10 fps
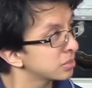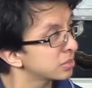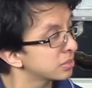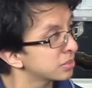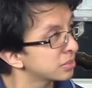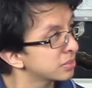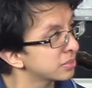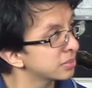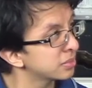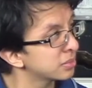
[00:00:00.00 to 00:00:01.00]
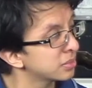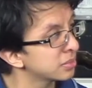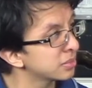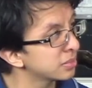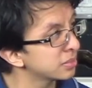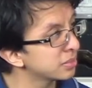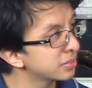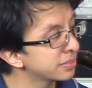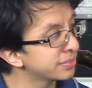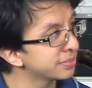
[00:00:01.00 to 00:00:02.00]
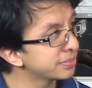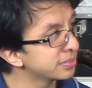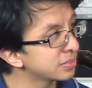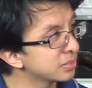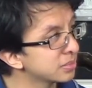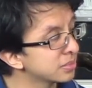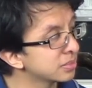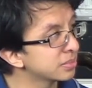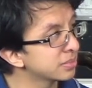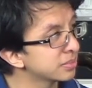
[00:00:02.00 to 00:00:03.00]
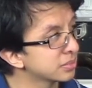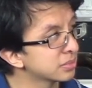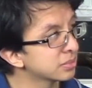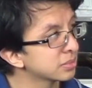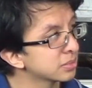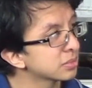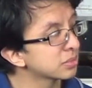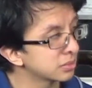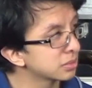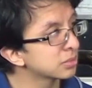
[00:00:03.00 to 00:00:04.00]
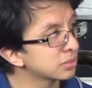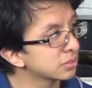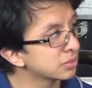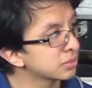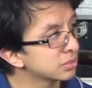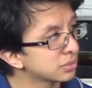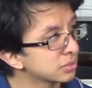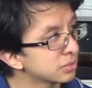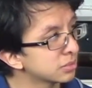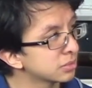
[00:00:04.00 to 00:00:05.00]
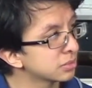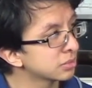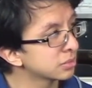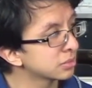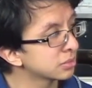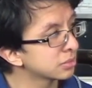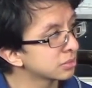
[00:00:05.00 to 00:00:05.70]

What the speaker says: This person isn't speaking.